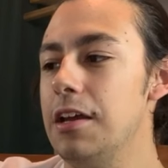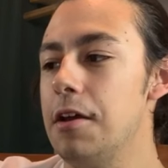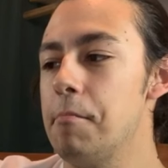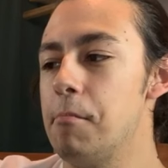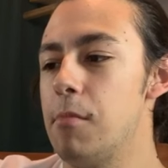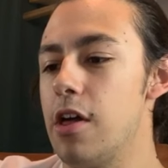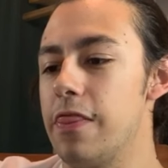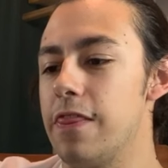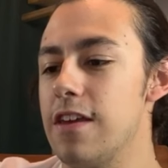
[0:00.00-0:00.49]

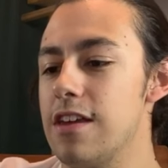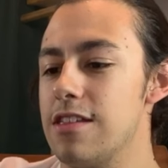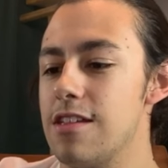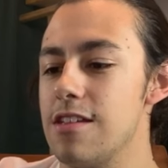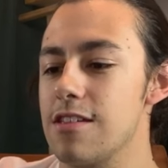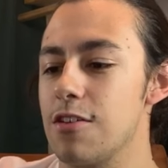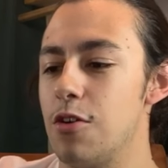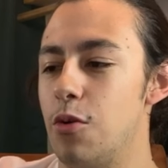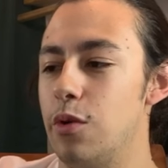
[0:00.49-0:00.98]
But this
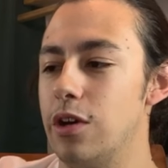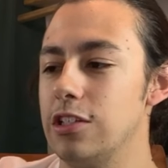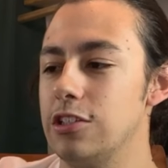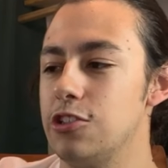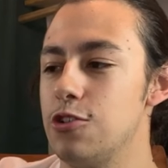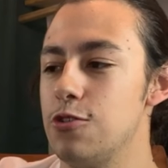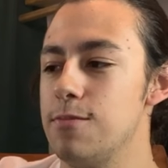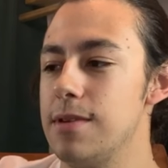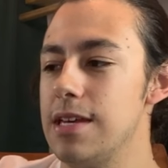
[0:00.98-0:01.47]
is going
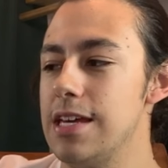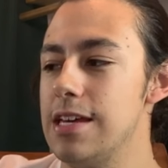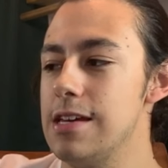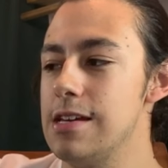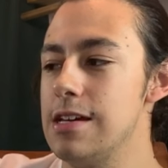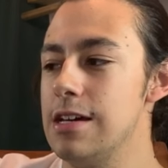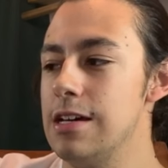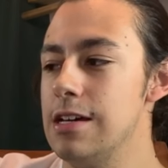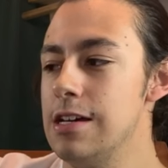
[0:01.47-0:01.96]
to
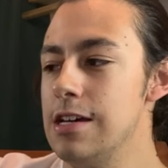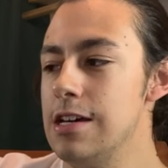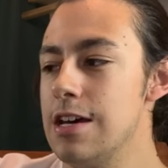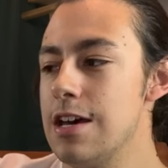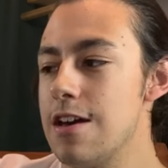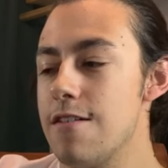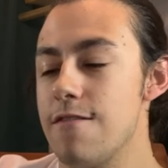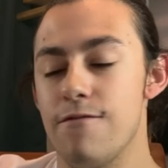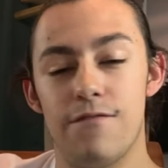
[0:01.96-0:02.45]
be
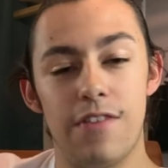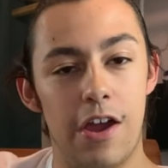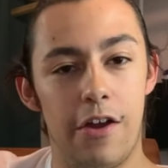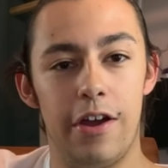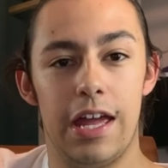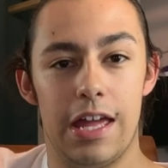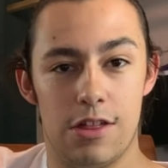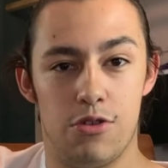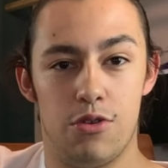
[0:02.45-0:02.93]

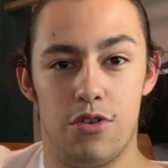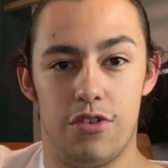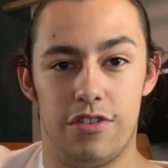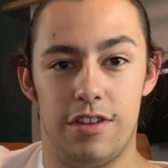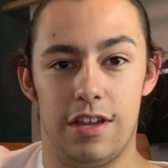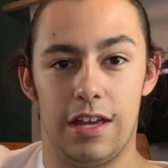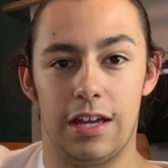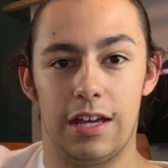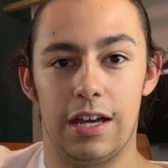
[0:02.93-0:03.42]
very
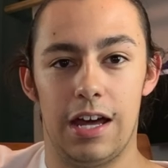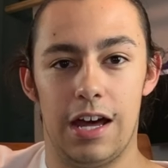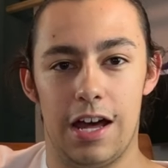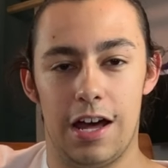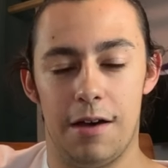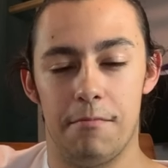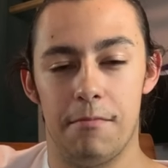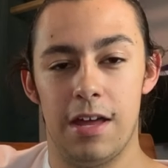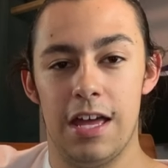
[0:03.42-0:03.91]
interesting.
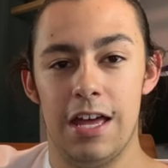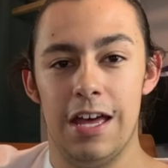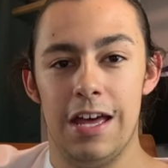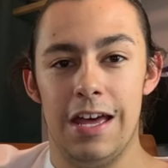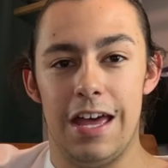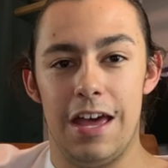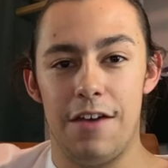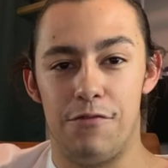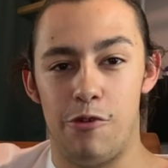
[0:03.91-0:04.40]
If